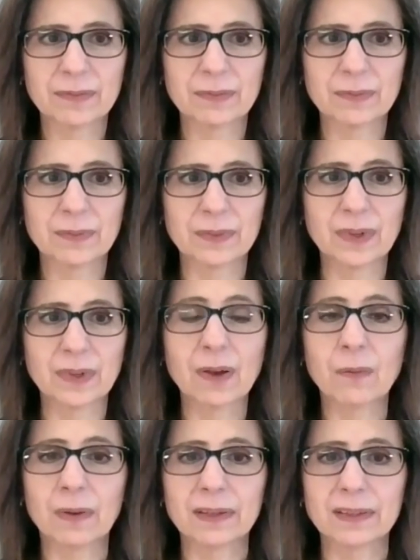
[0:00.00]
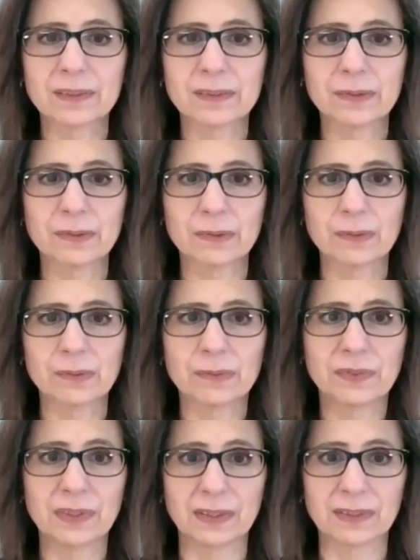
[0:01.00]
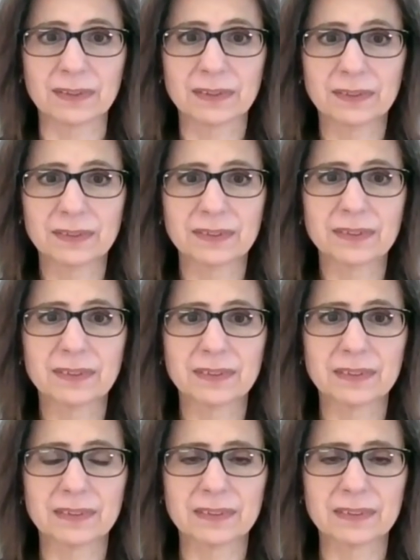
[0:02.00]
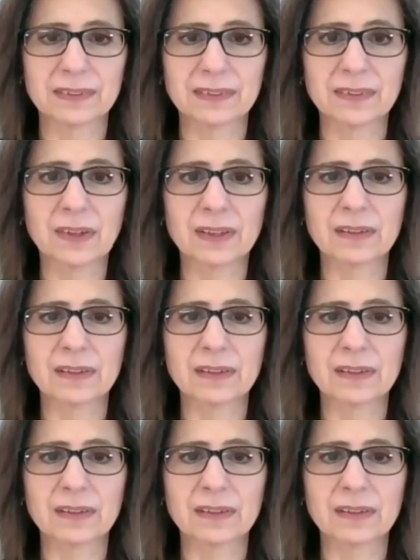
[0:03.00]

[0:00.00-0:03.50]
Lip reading: not wanted to feel, not